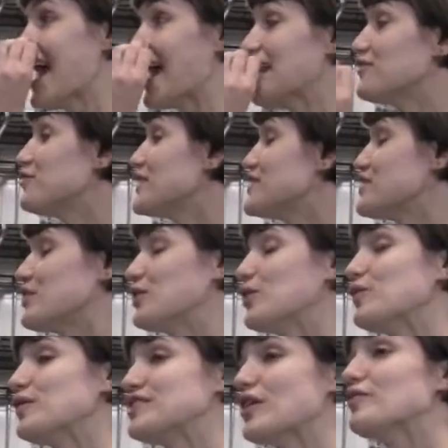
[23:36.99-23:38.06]
And if we
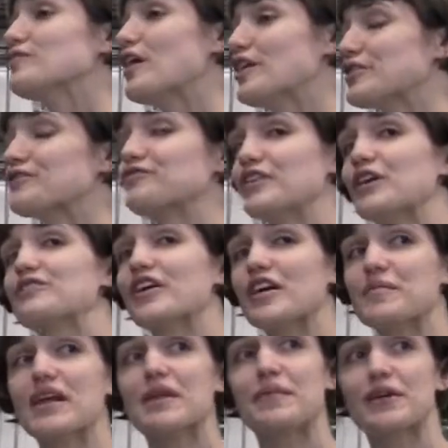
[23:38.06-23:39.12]
do, we don't underfill
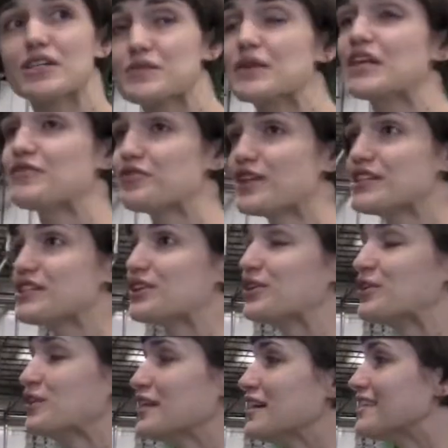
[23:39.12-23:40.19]
very many beers, but if we
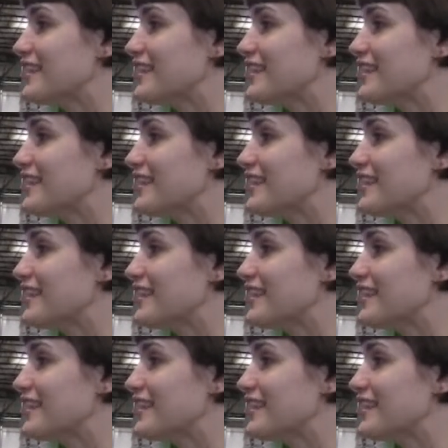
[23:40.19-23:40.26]
do,